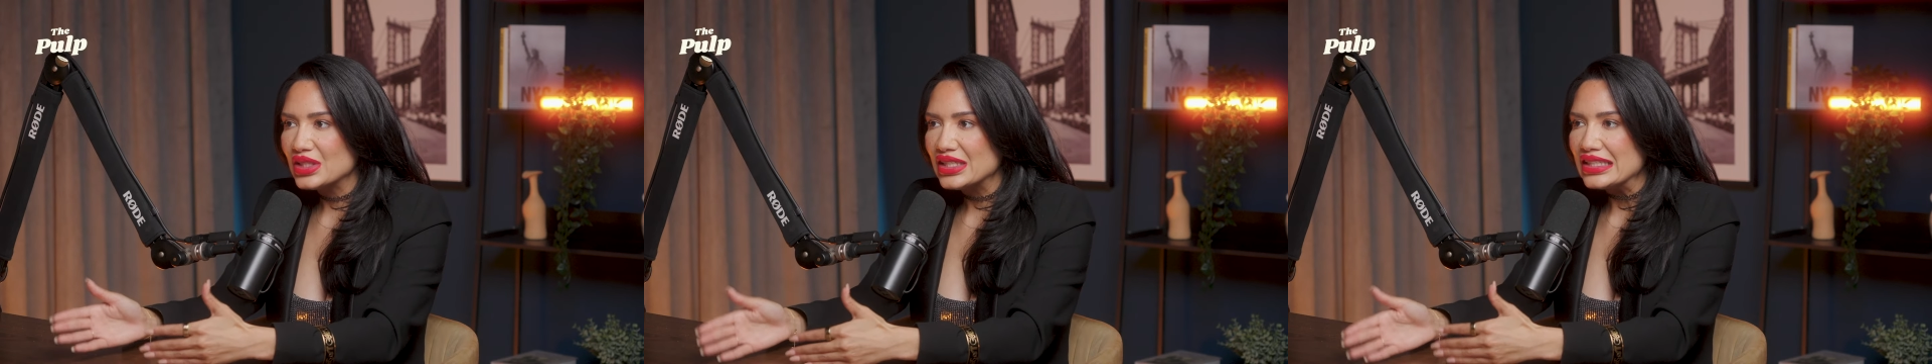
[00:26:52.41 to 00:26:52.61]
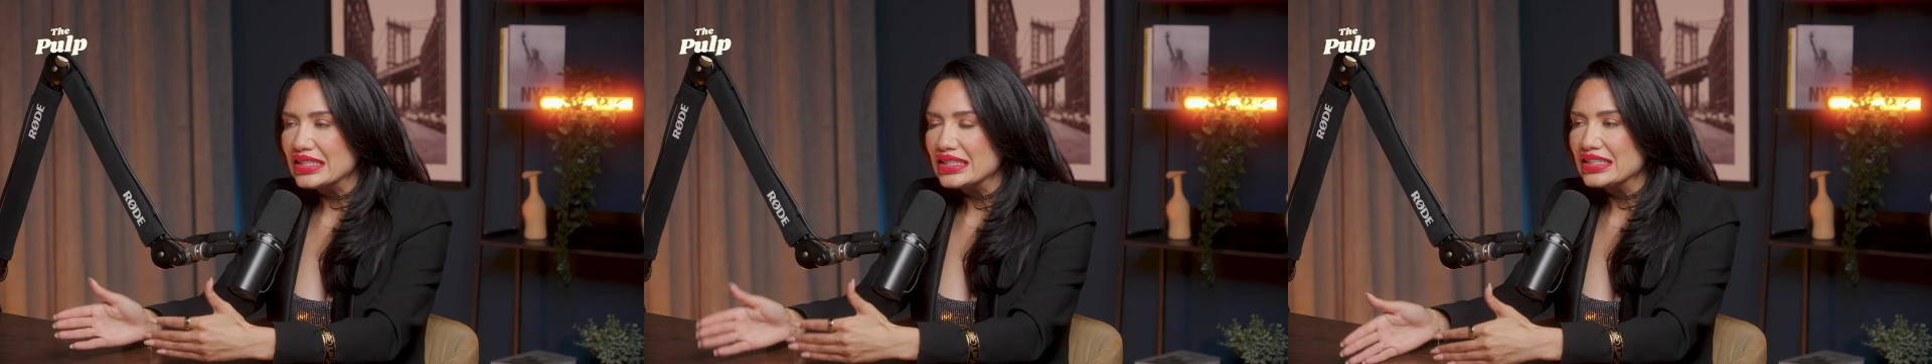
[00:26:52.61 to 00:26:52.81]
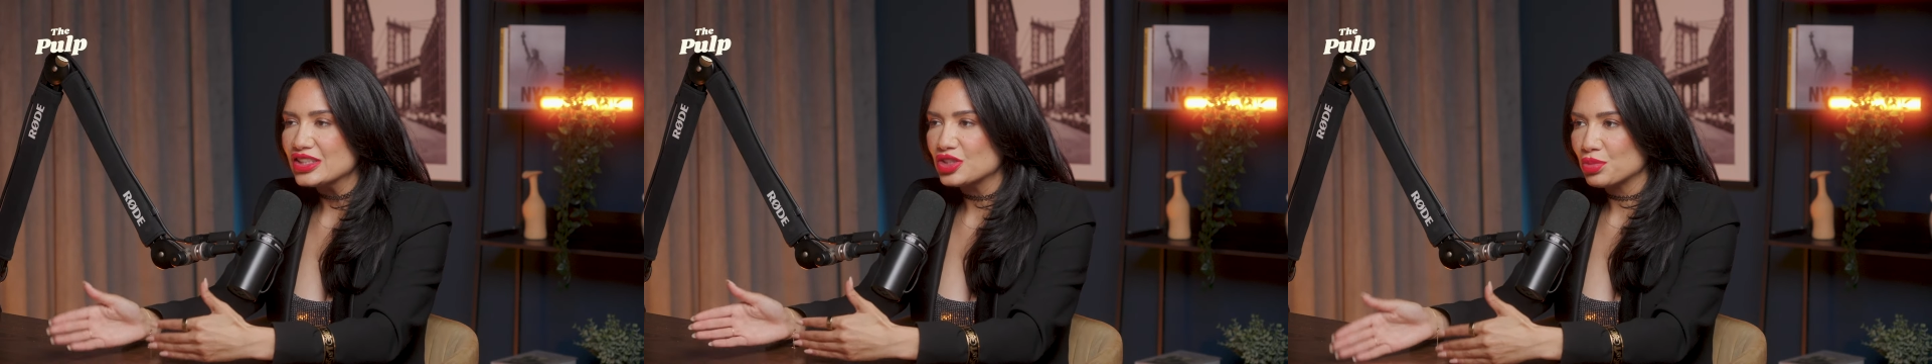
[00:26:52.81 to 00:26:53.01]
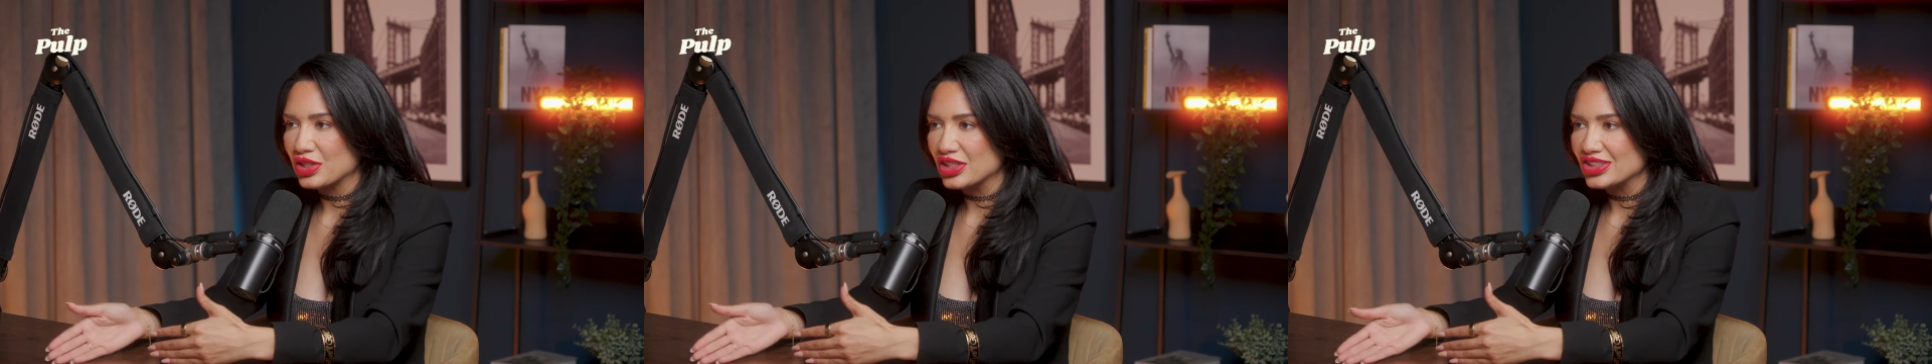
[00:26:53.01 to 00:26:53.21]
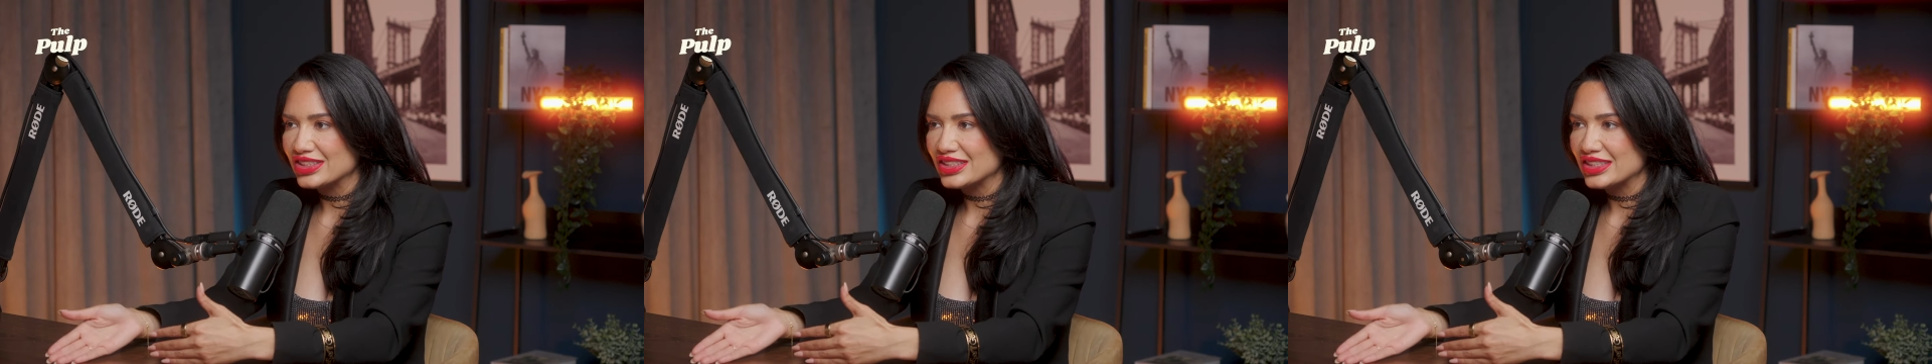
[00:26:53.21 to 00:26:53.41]
in this
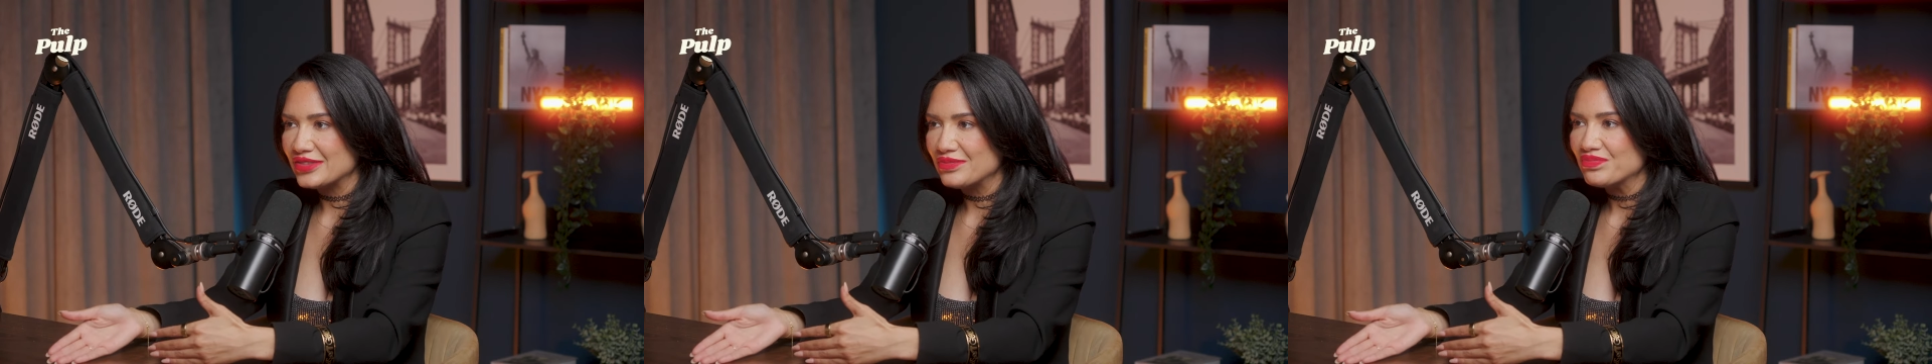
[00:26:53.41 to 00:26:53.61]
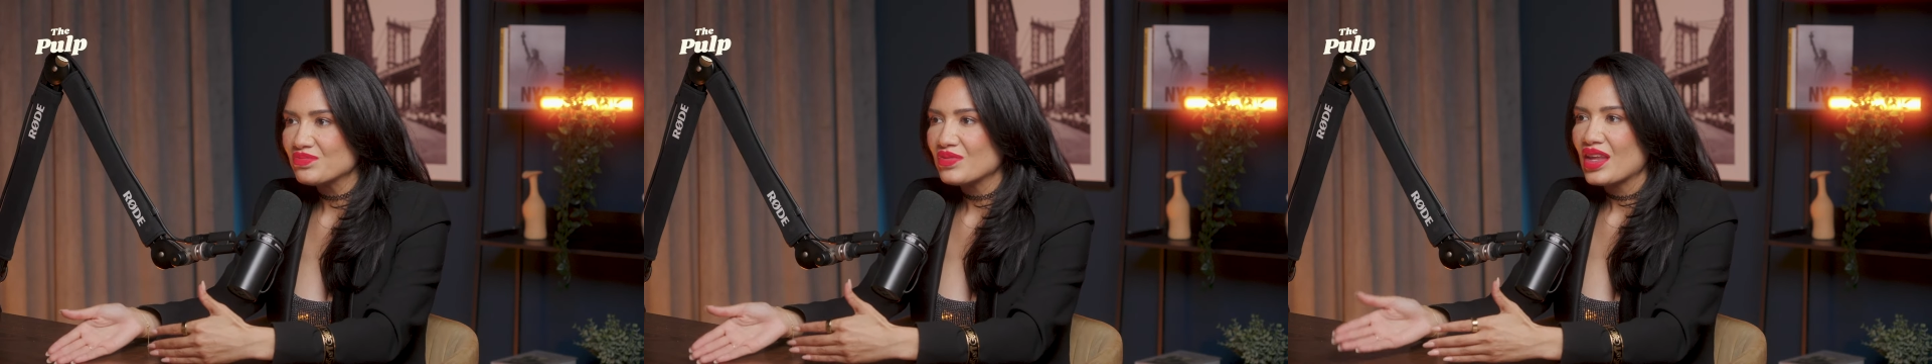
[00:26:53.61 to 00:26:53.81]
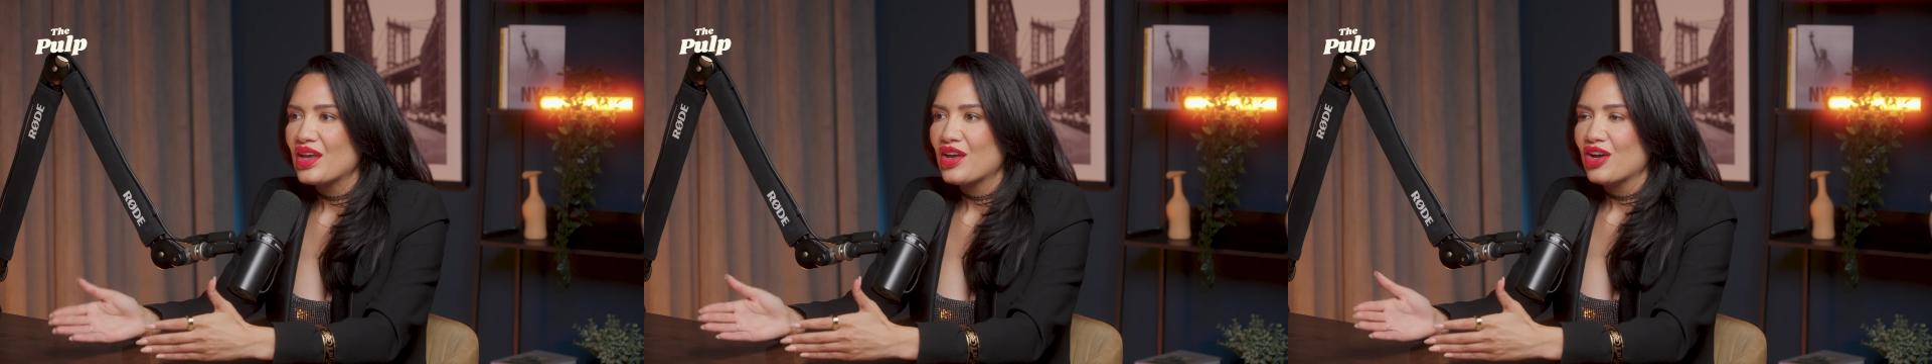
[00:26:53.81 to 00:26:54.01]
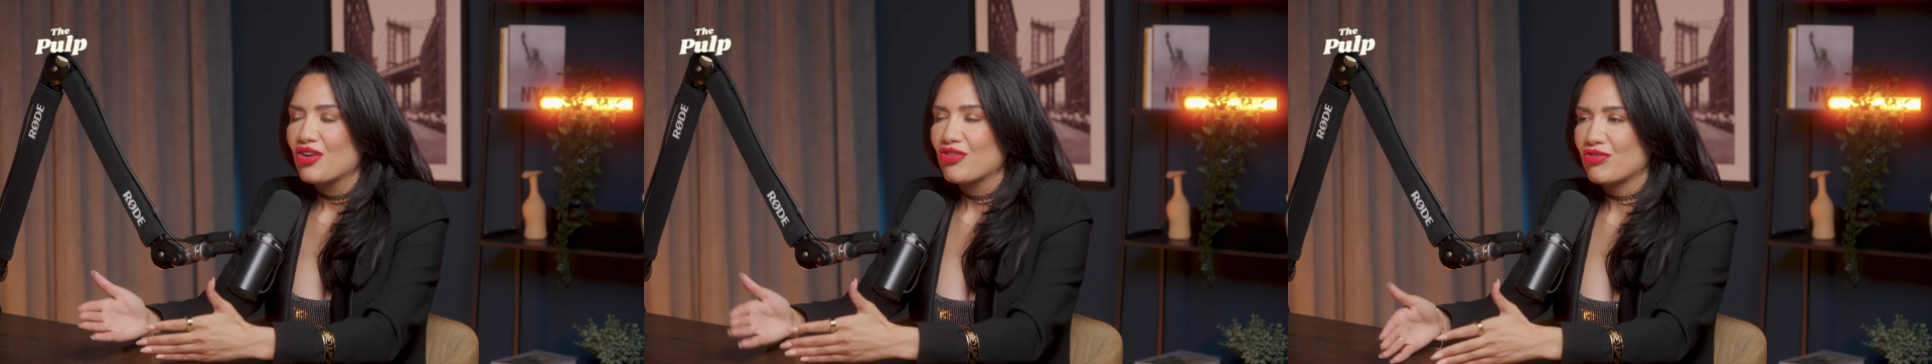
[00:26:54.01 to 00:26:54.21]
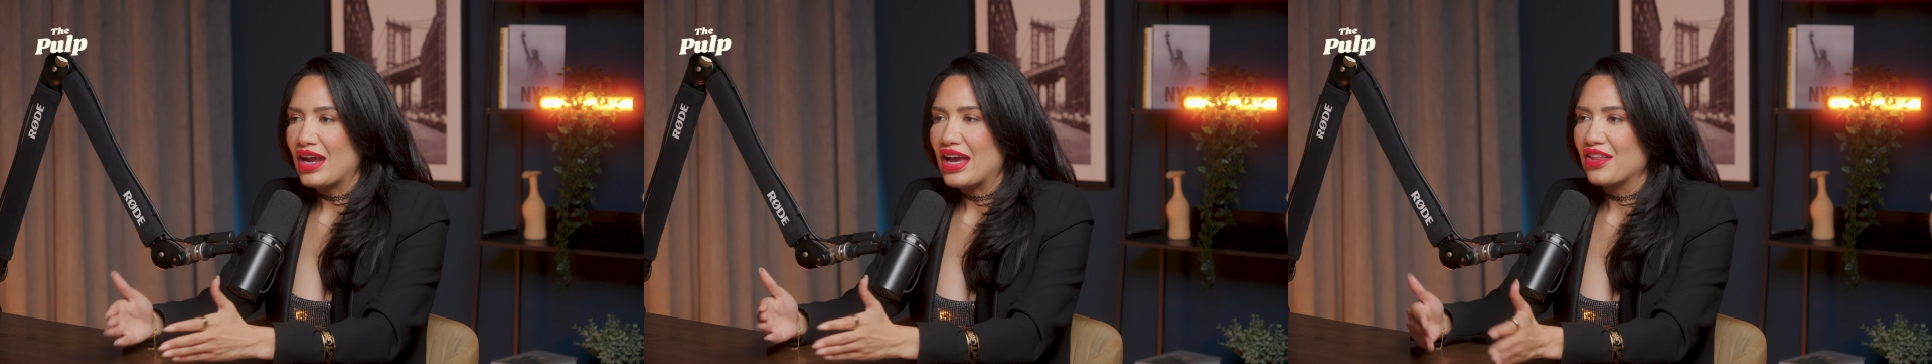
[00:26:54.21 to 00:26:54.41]
person
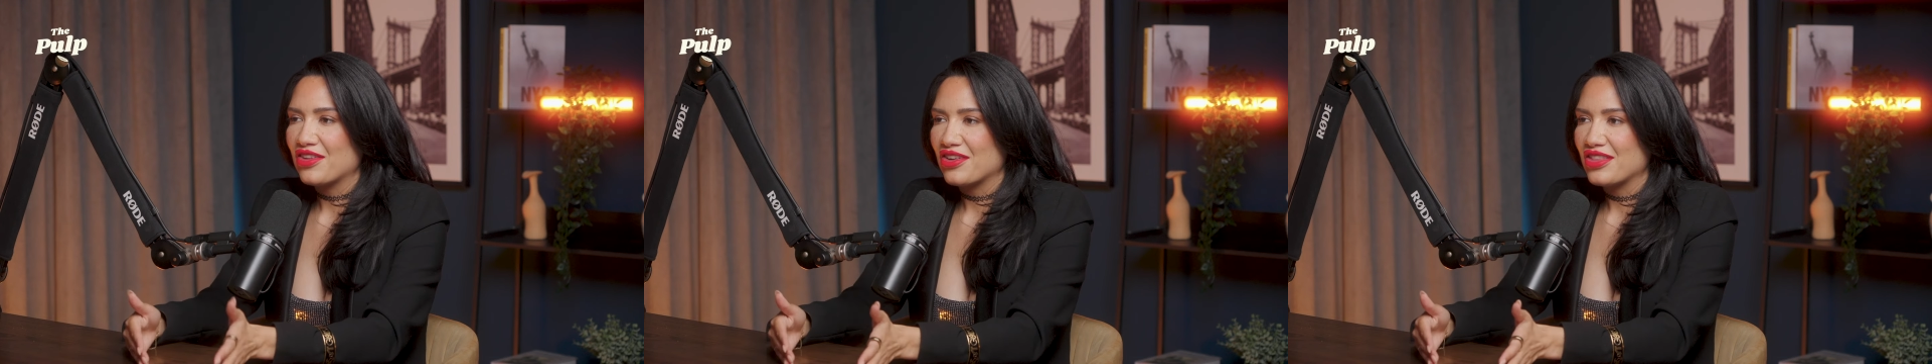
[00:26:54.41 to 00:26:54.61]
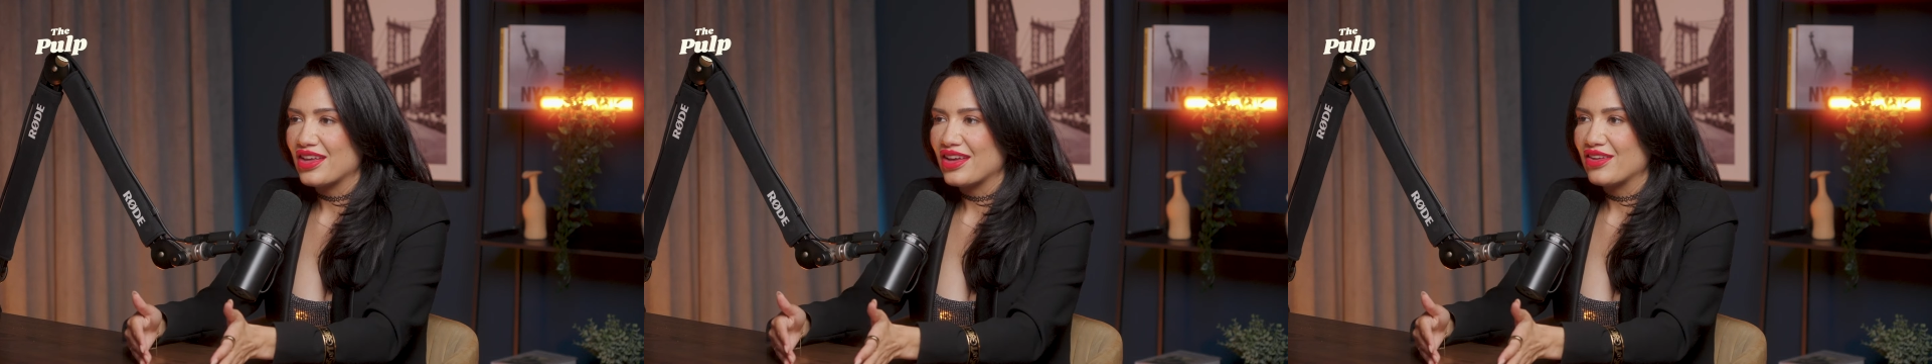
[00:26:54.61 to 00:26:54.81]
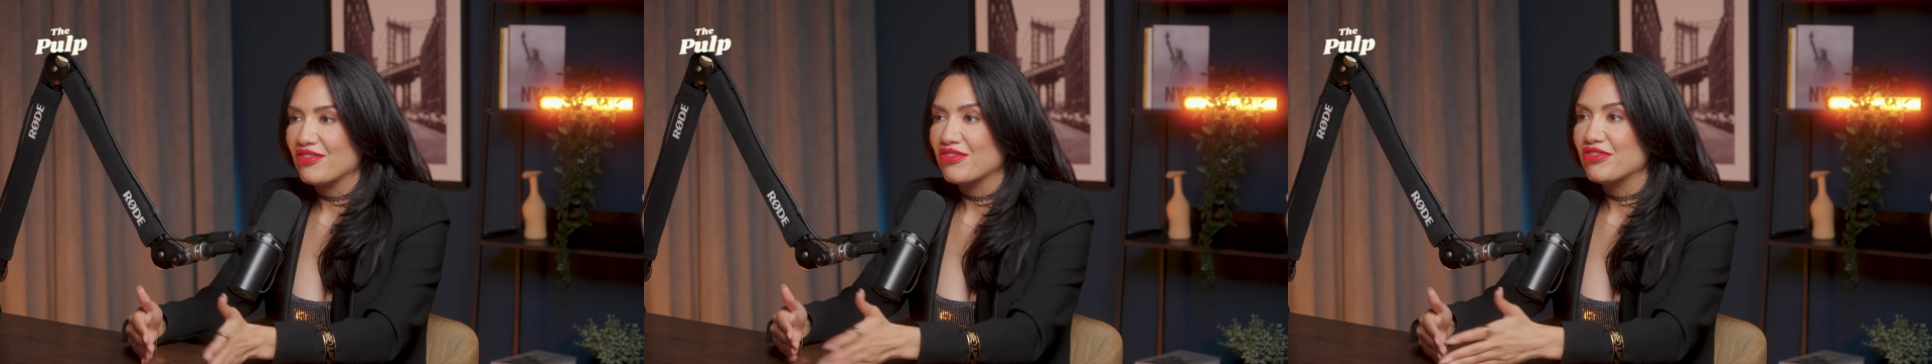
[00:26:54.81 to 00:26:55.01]
rather than